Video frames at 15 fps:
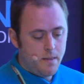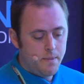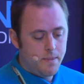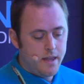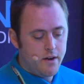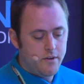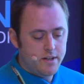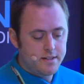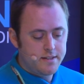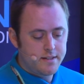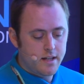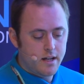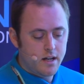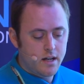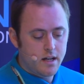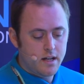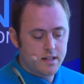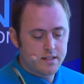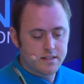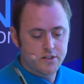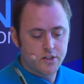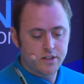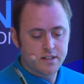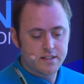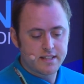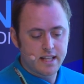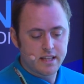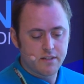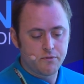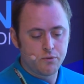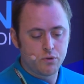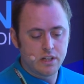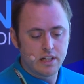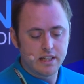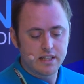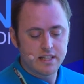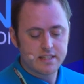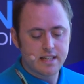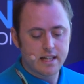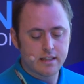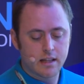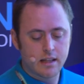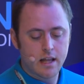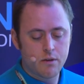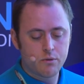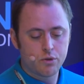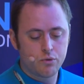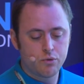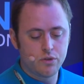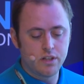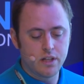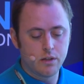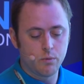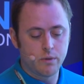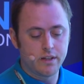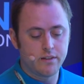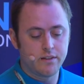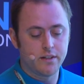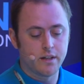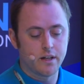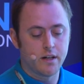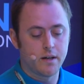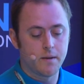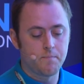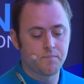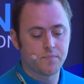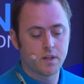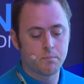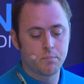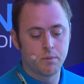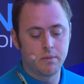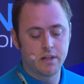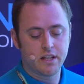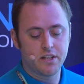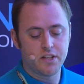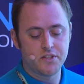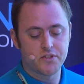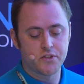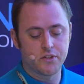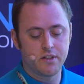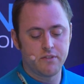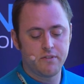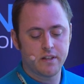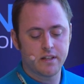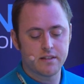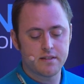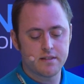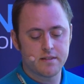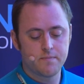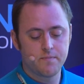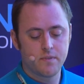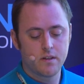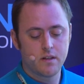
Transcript: There is a certain set of utilities that allow you to deal with public key certificates.